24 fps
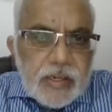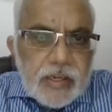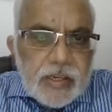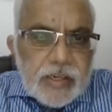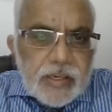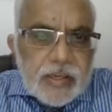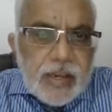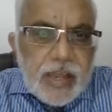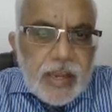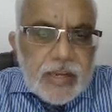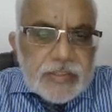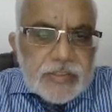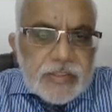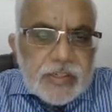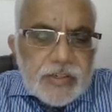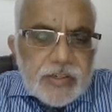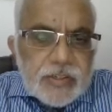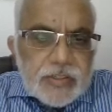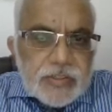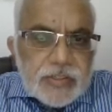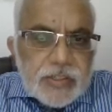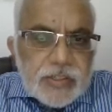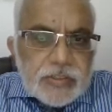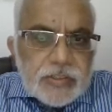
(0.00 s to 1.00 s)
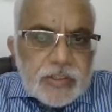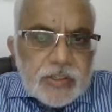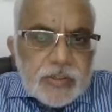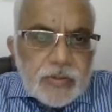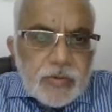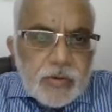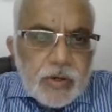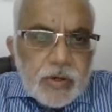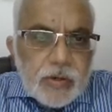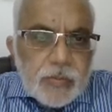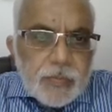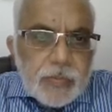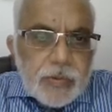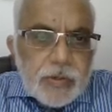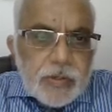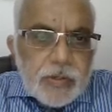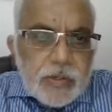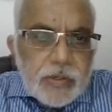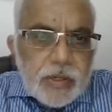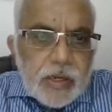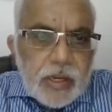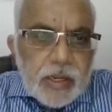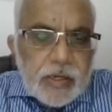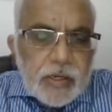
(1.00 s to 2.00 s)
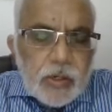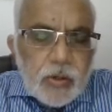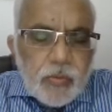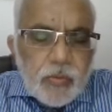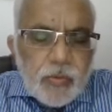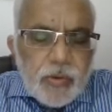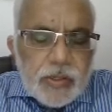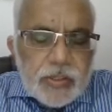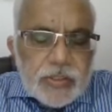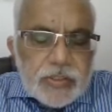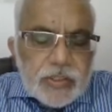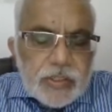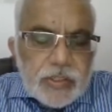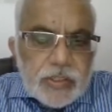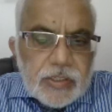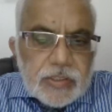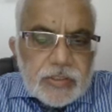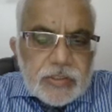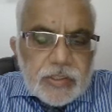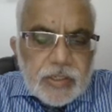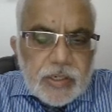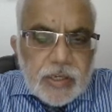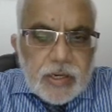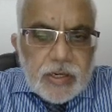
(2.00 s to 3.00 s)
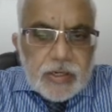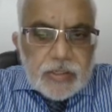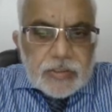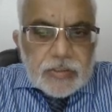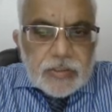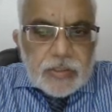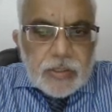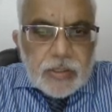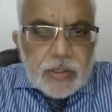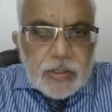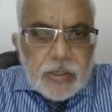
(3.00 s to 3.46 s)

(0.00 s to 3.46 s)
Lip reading: national research and development and innovation is encouraged.